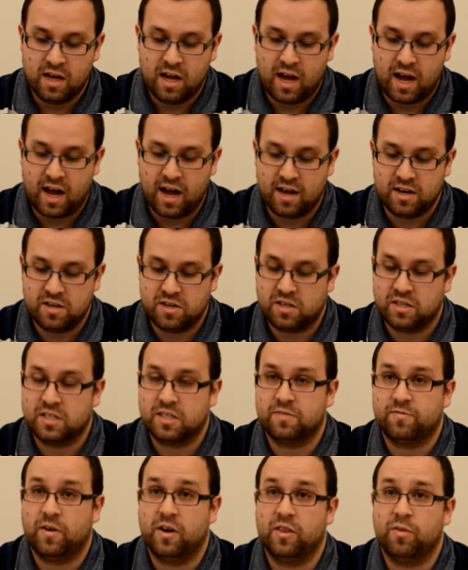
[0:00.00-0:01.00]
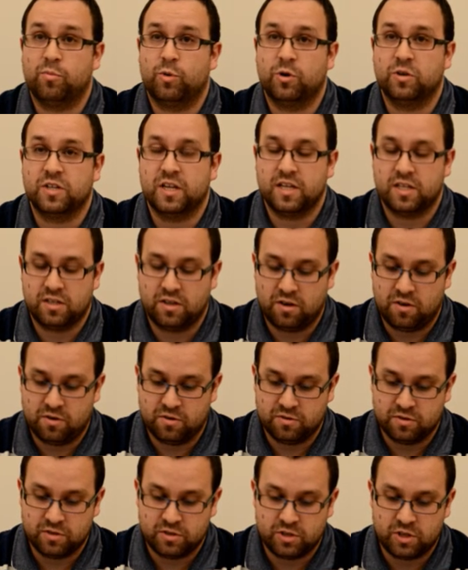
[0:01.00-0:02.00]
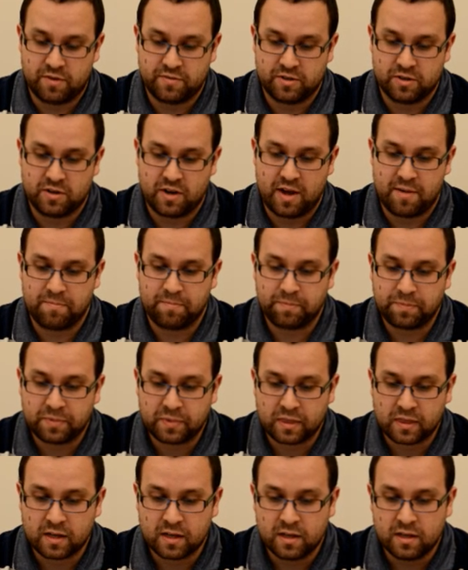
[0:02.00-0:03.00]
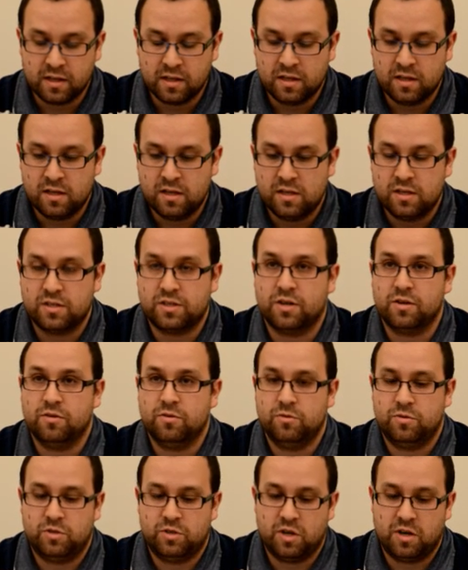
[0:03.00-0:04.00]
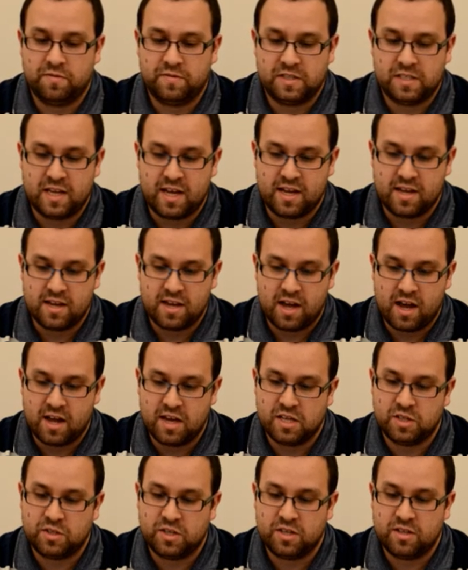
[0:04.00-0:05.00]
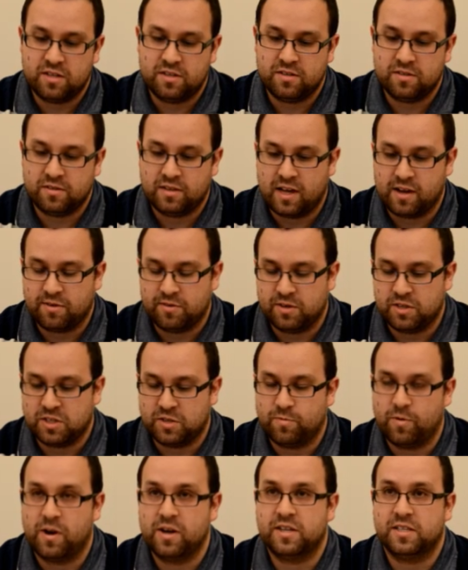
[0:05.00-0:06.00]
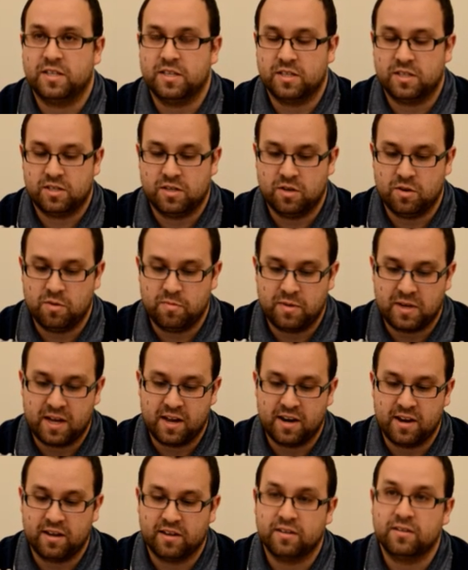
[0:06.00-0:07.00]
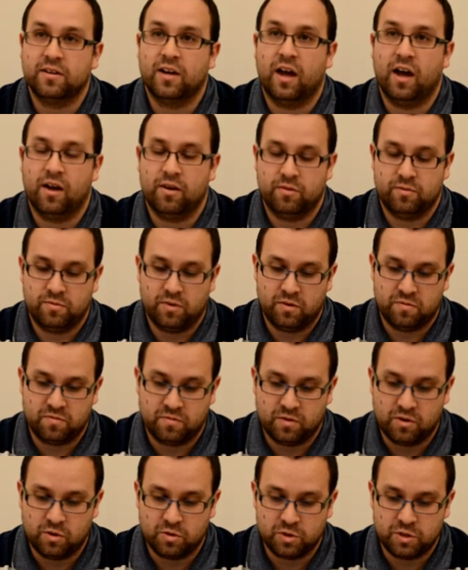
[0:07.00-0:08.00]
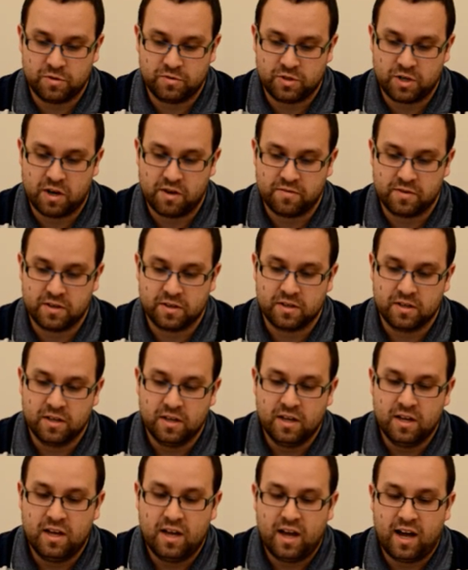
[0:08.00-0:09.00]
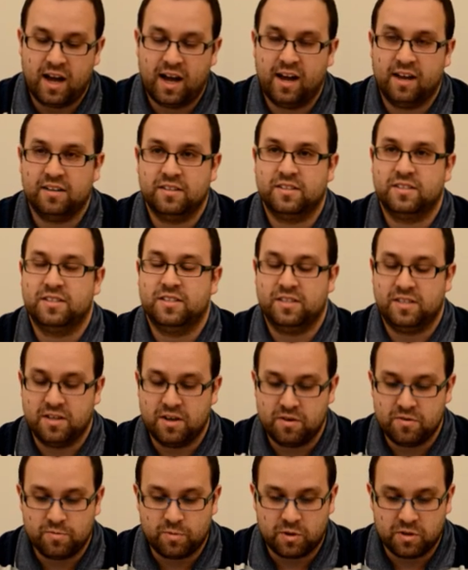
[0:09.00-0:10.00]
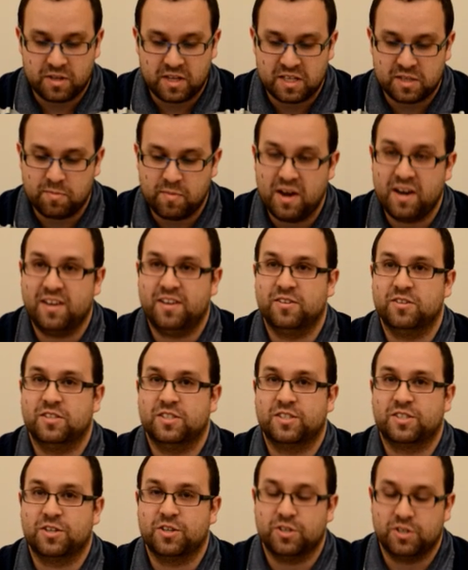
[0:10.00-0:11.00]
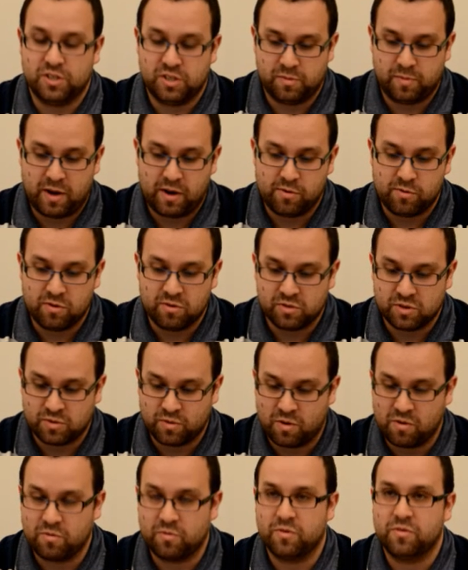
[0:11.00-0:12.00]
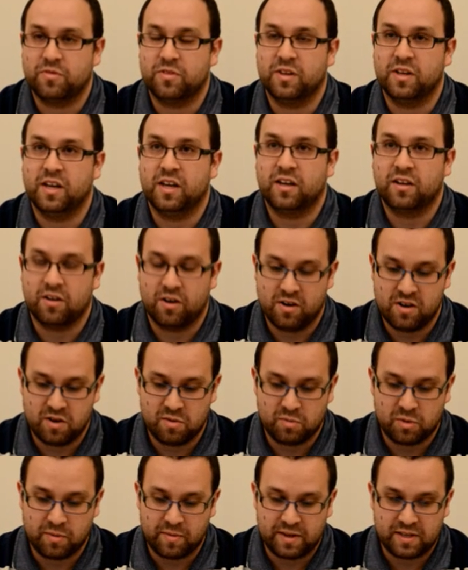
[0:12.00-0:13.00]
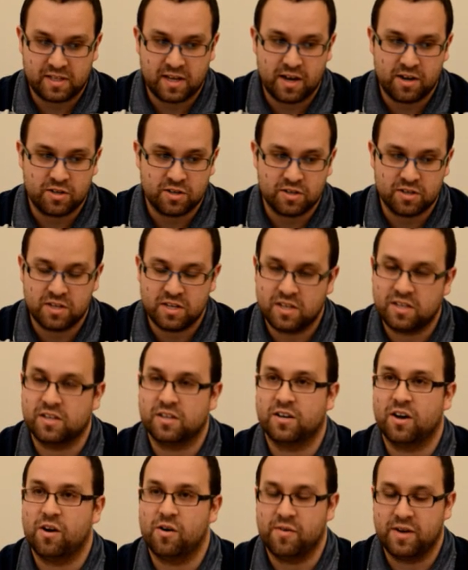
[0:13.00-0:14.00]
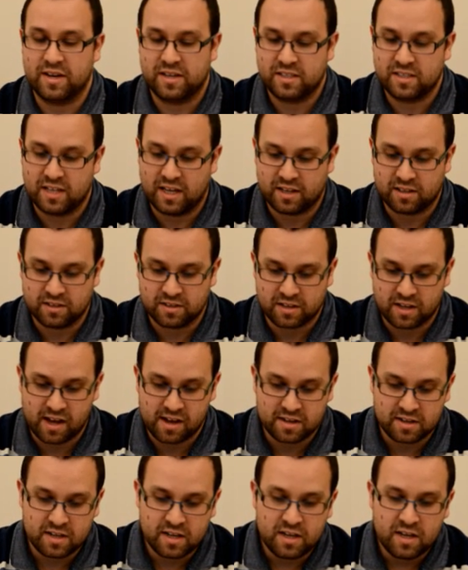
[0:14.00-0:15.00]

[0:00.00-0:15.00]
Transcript: And you can find the project on java.net. So Java Date is in the language right since the beginning of, of launch of Java. And you know what, there's many good discussions about what was wrong with the current implementation that you can go away and take a look at.